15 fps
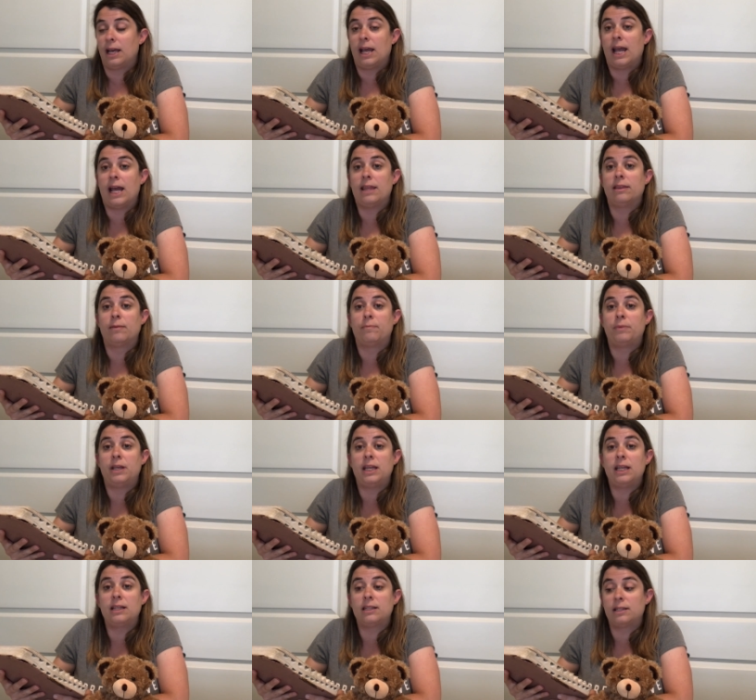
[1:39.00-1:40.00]
And the
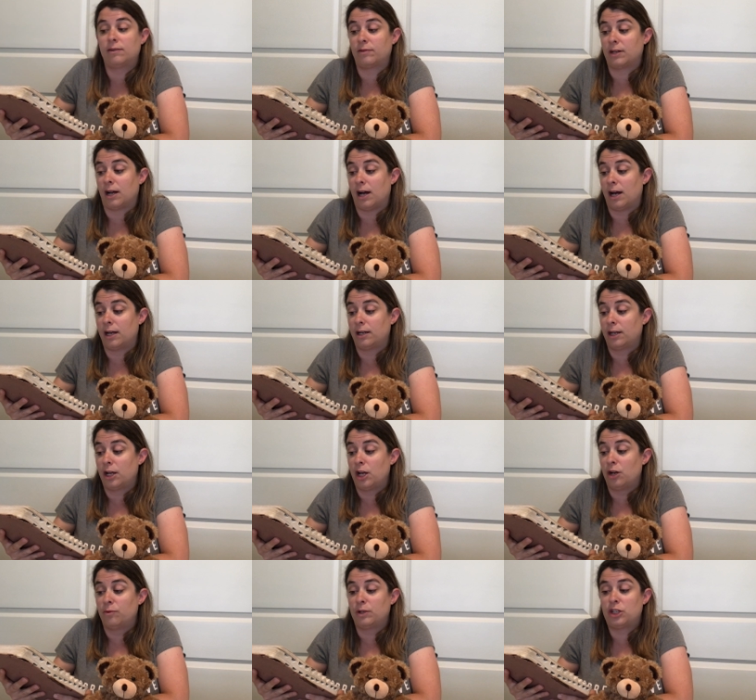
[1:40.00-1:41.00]
peace of God,
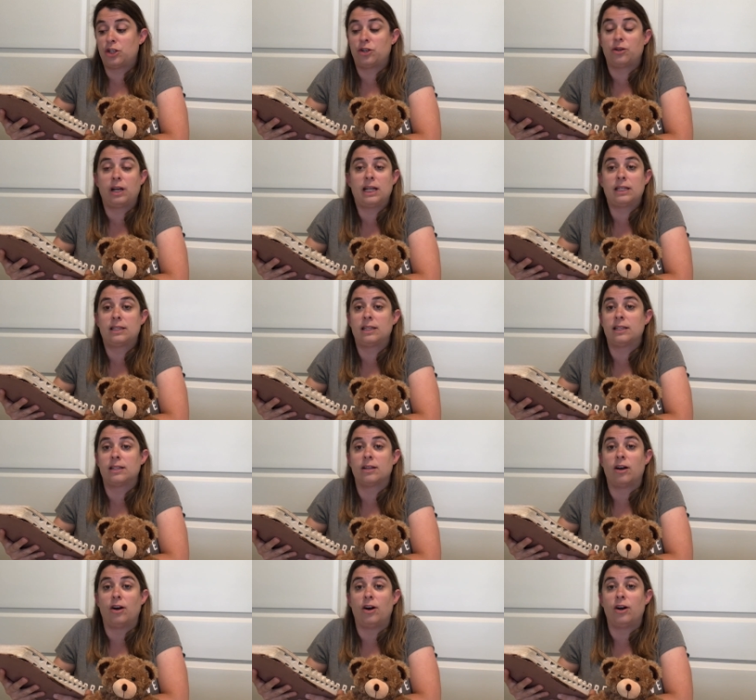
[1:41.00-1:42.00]
which transcends
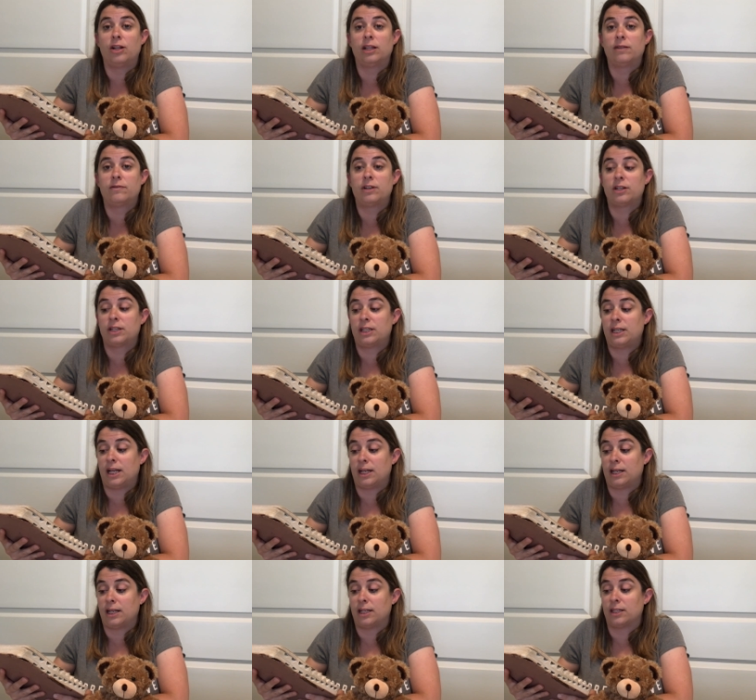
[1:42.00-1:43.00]
all
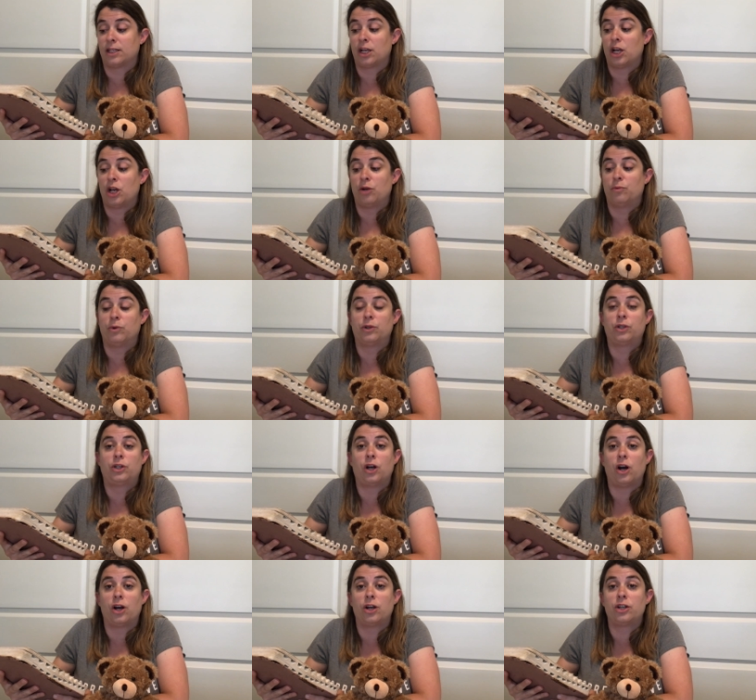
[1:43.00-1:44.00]
understandings, will
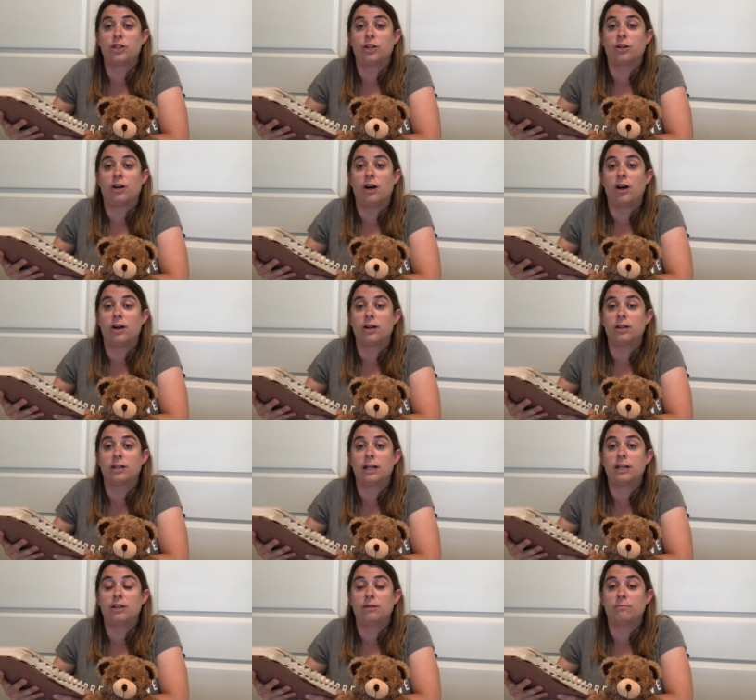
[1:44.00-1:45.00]
guard your heart
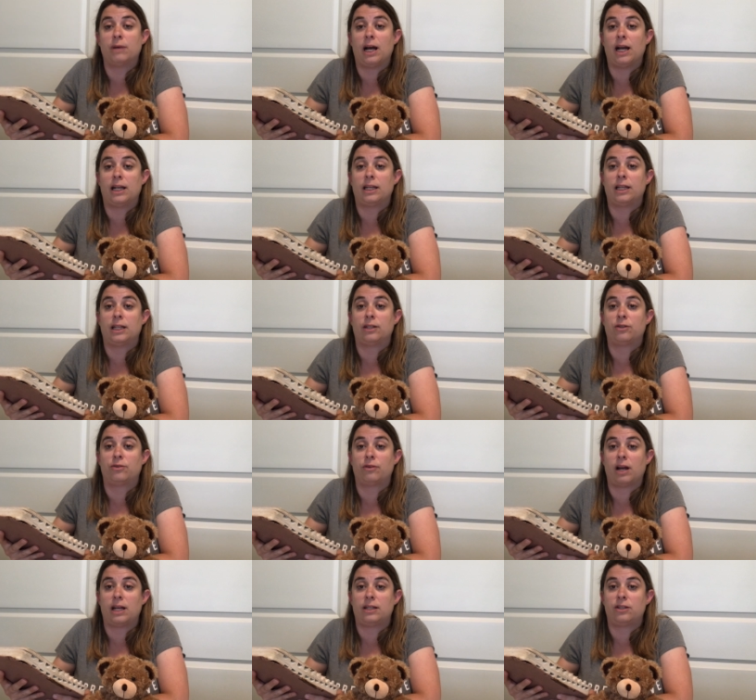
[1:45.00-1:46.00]
and your mind in
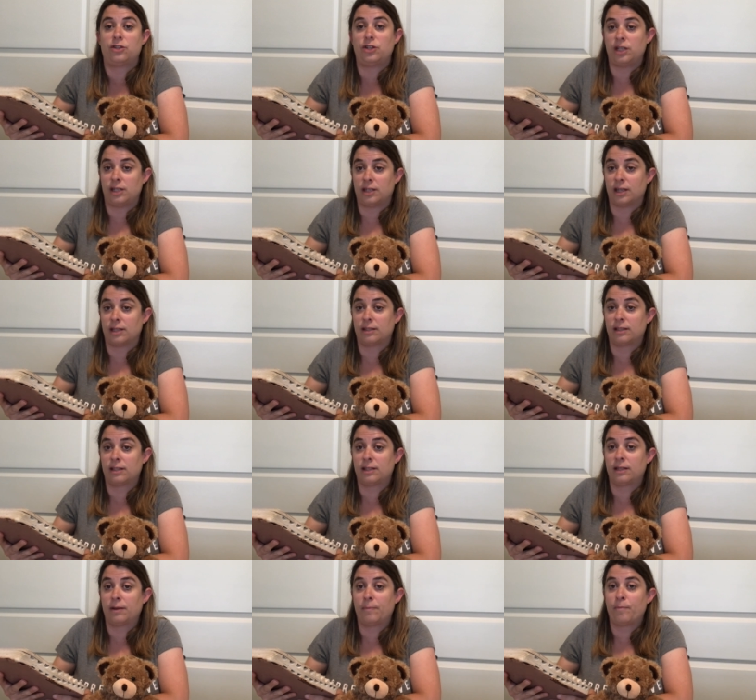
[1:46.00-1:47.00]
Christ Jesus.
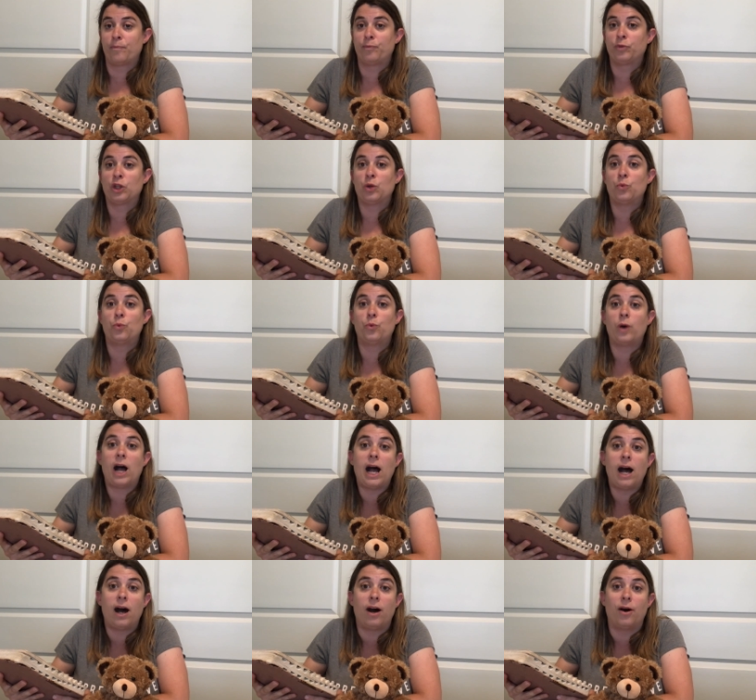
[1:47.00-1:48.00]

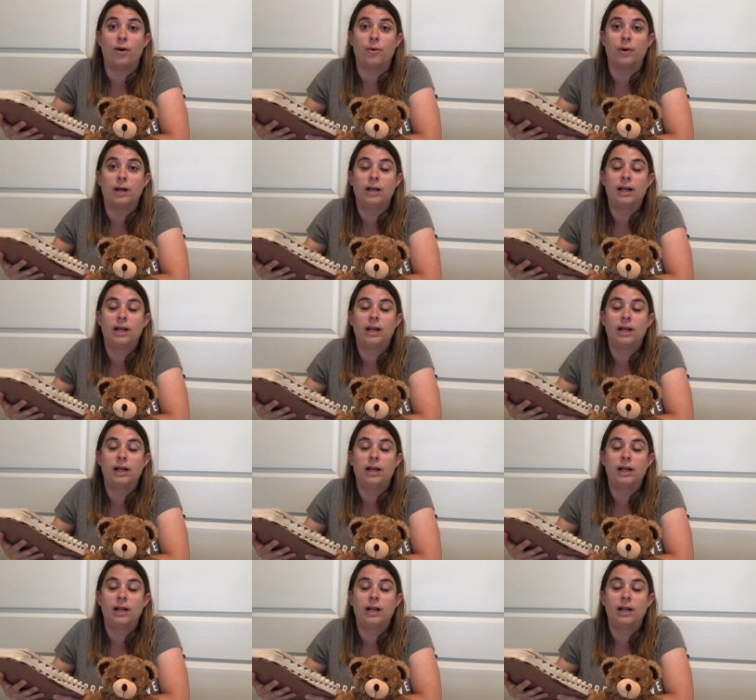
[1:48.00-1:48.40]
Wow,